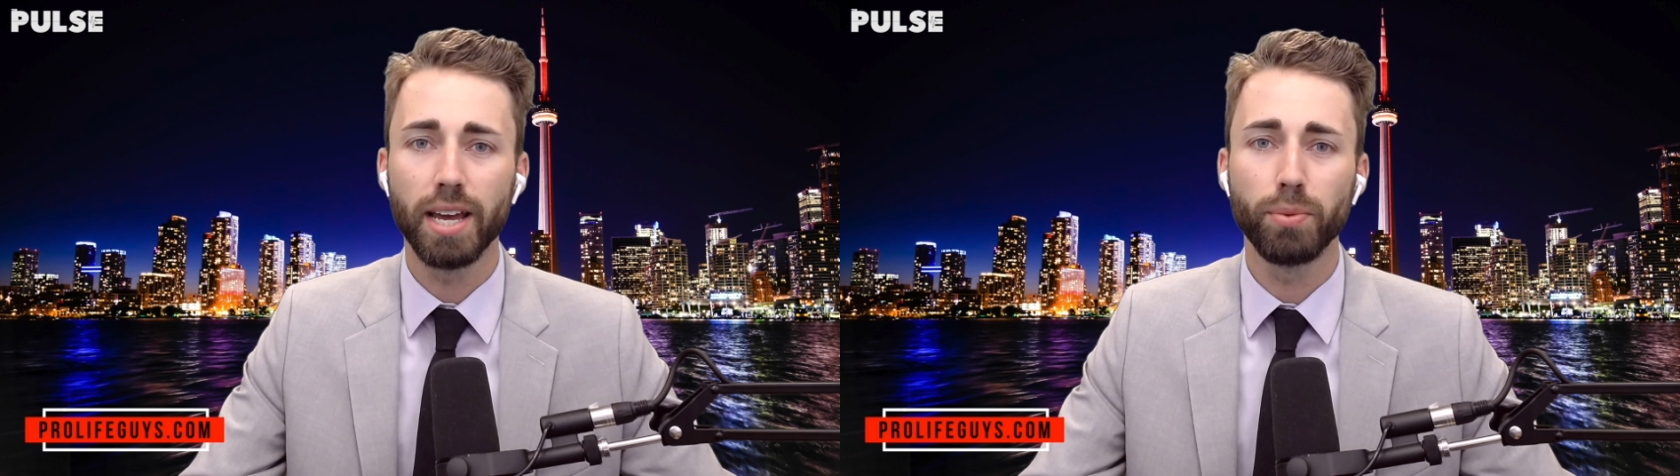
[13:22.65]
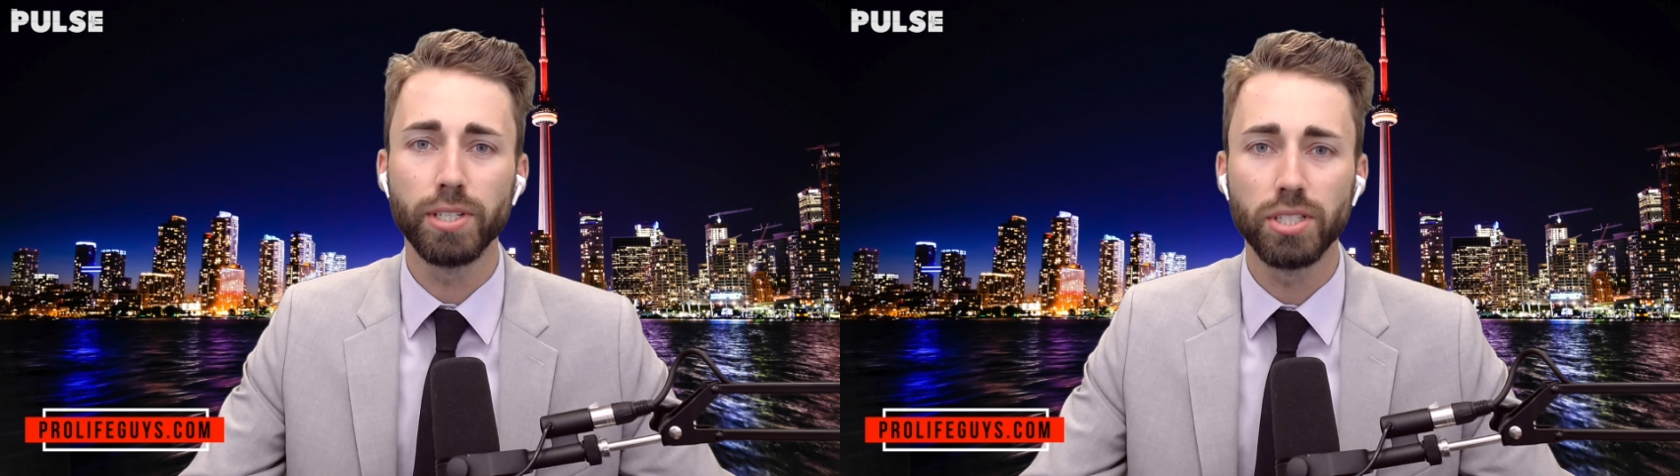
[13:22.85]

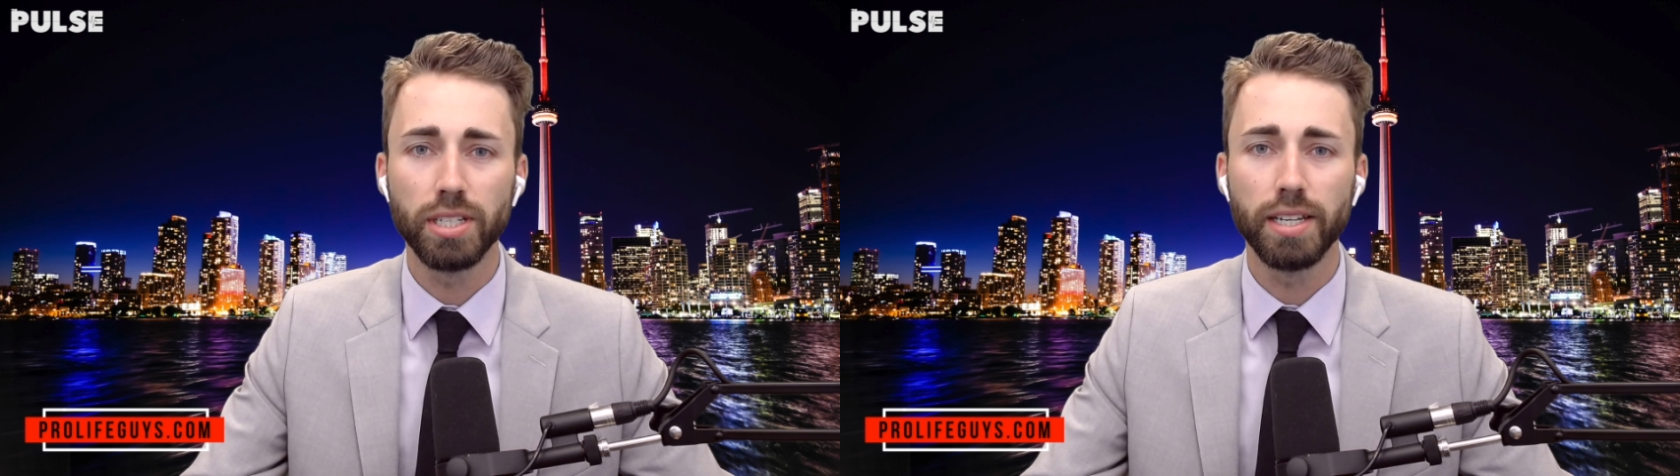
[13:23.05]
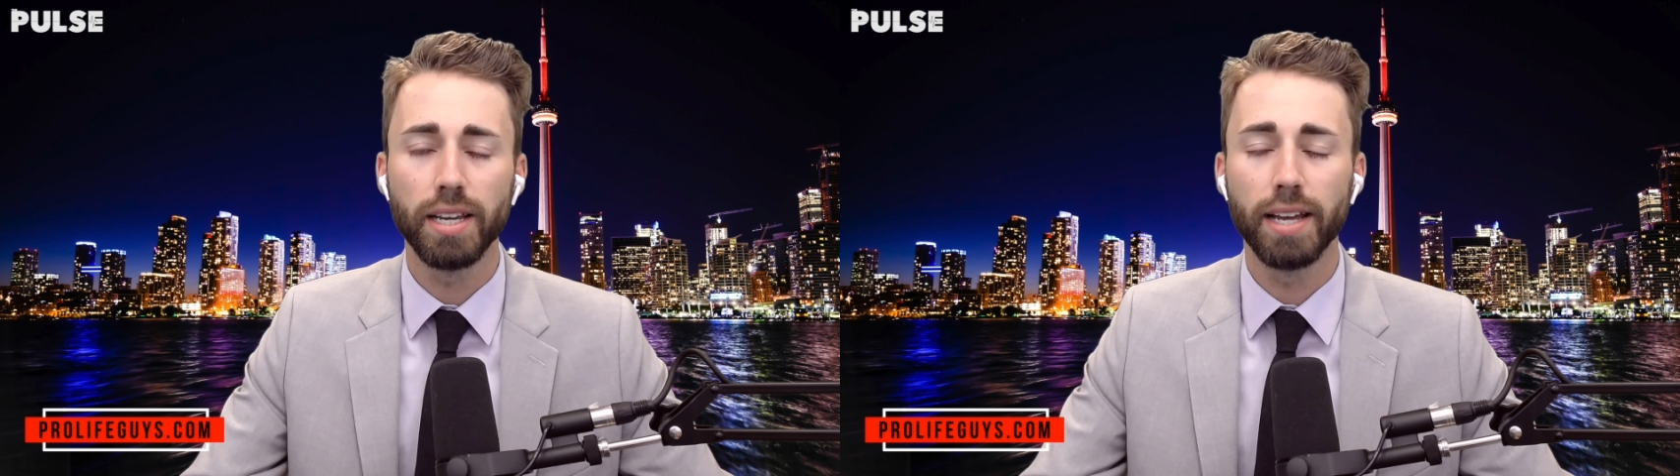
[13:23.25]
that we
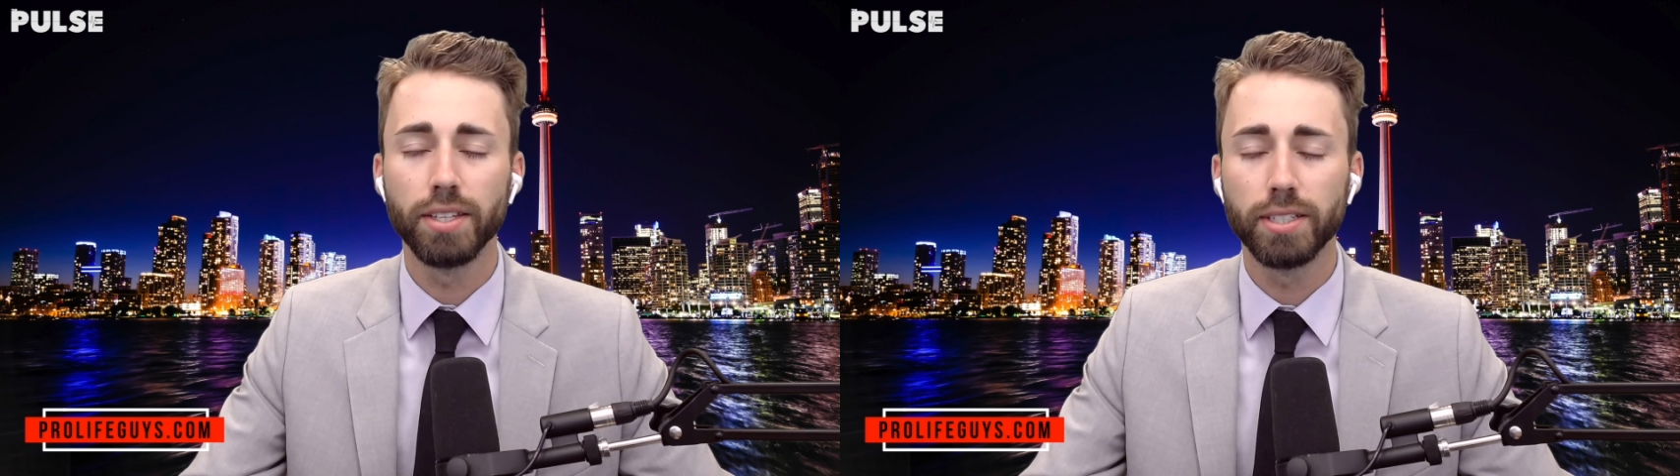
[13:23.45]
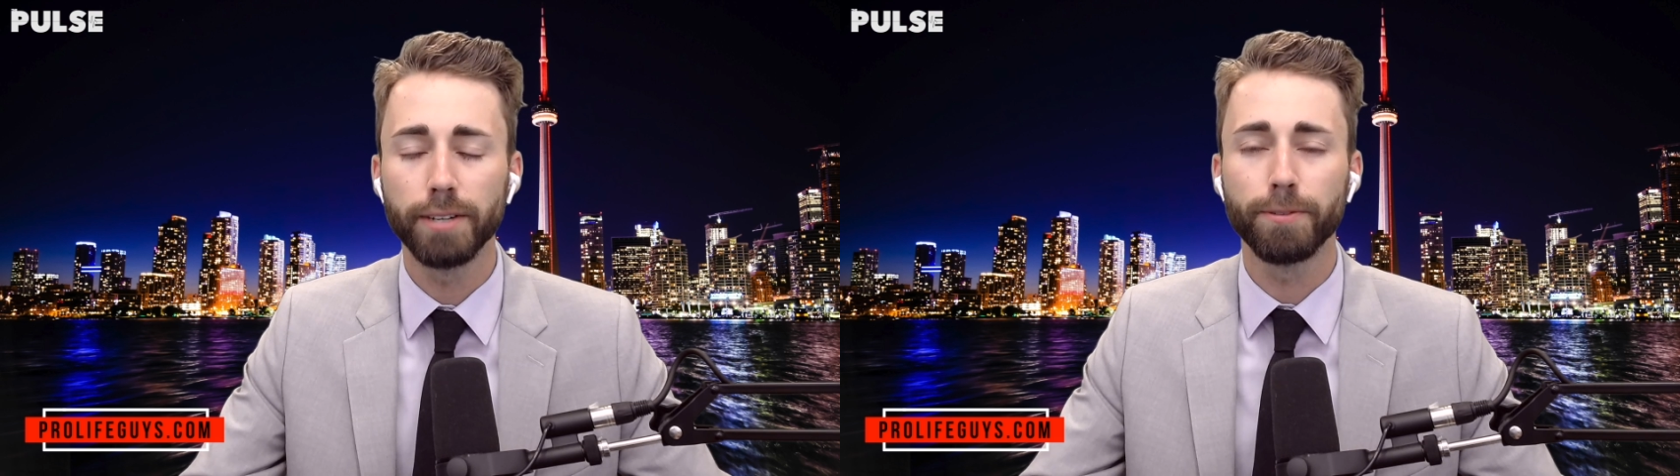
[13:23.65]
see and
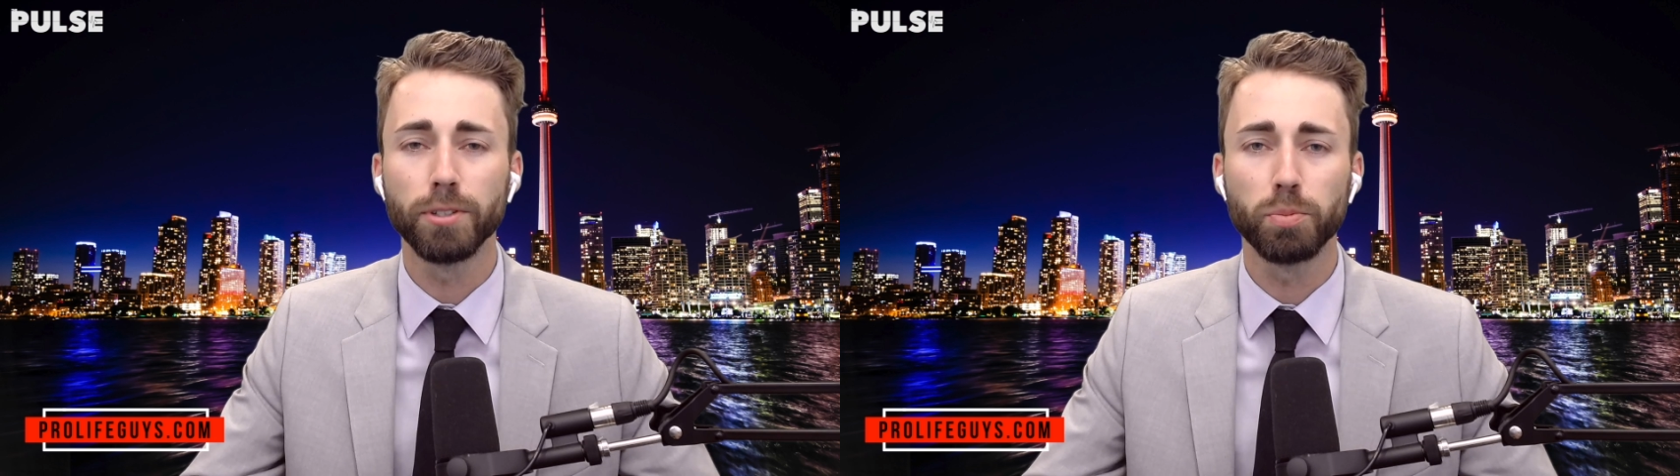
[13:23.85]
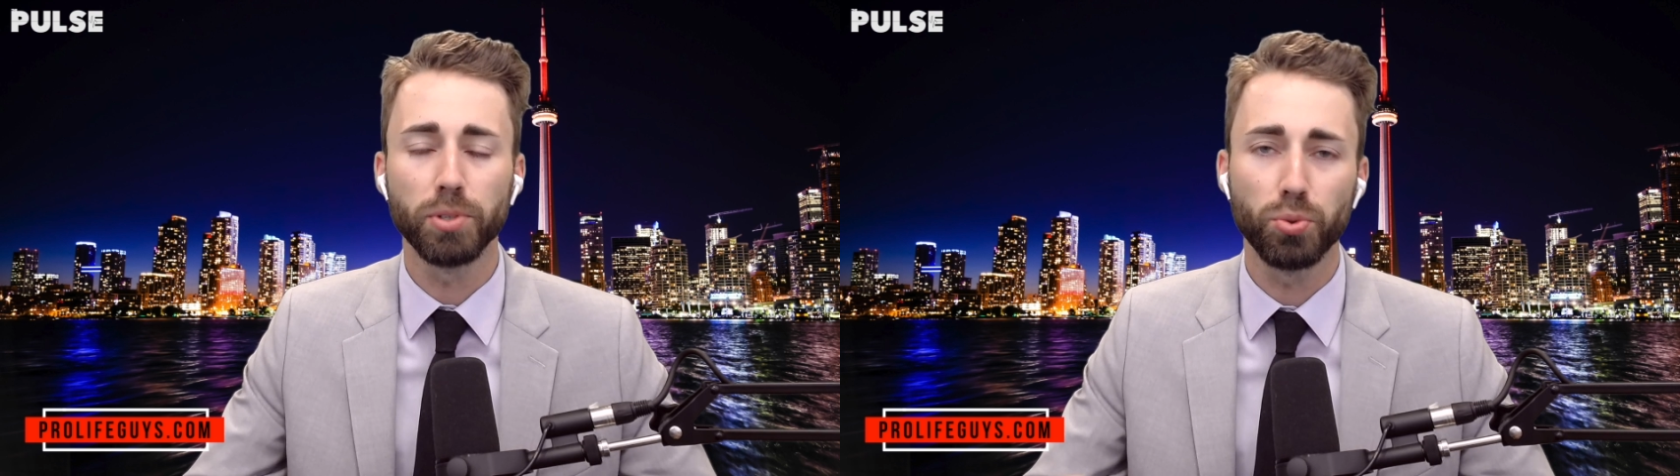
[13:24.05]
the
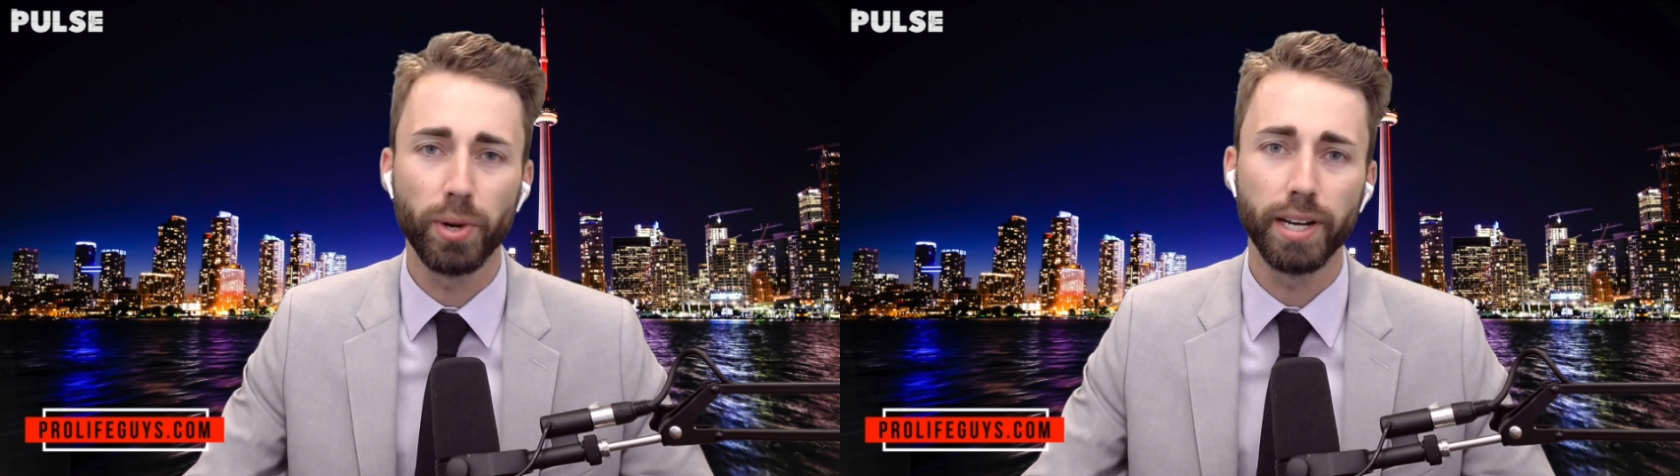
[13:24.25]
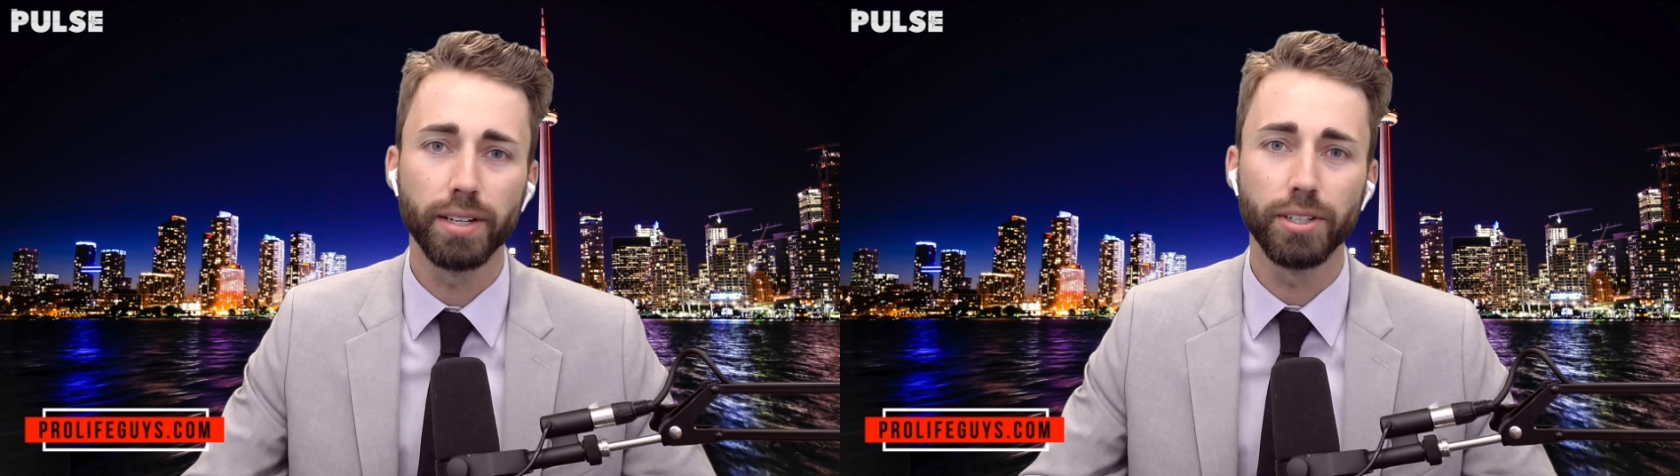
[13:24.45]
difference
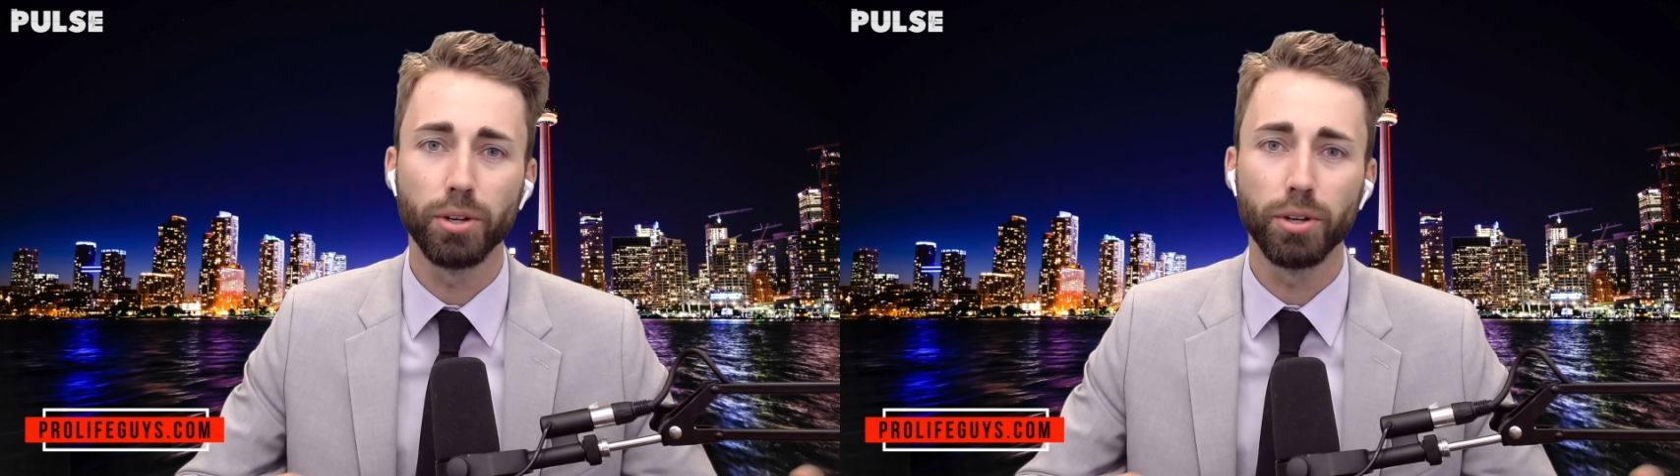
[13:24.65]
between,